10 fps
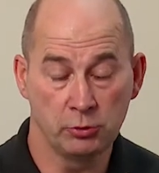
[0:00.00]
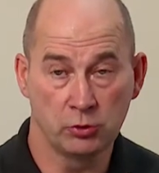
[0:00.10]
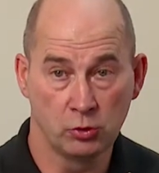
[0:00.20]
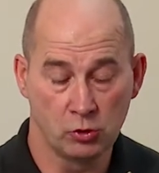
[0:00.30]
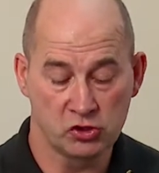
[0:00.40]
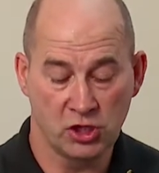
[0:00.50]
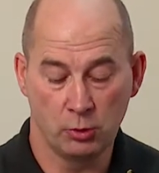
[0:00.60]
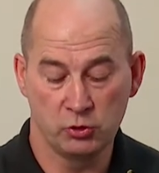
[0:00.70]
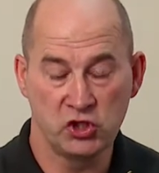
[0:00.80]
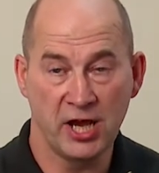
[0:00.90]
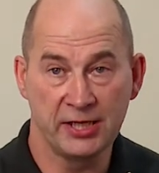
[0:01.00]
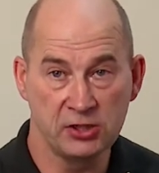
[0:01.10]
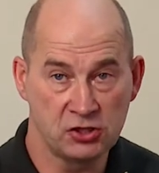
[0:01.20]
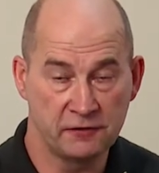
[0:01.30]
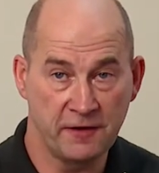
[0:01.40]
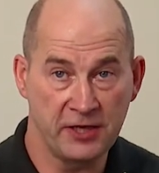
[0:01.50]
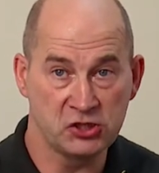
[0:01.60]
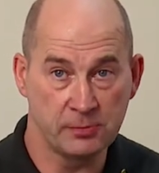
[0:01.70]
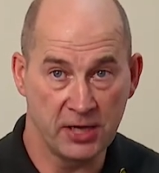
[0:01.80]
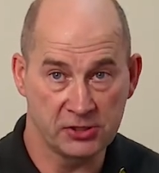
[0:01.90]
can also change the
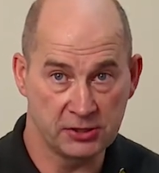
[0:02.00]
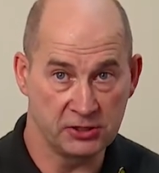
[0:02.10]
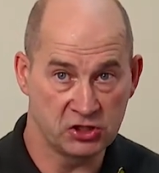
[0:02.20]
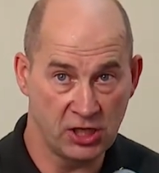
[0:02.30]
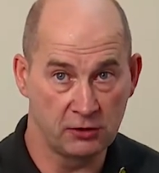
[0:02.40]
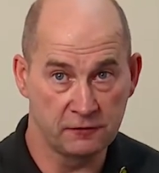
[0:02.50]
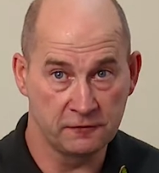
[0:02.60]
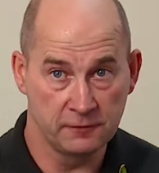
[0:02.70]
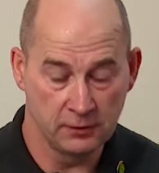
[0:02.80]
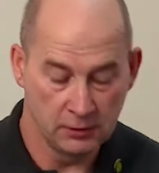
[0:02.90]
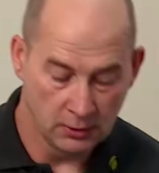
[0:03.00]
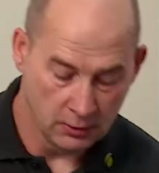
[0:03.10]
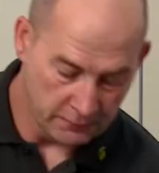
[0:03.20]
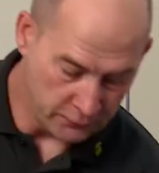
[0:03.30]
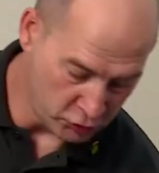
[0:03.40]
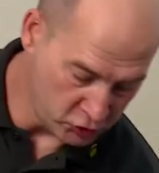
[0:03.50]
face mask itself for a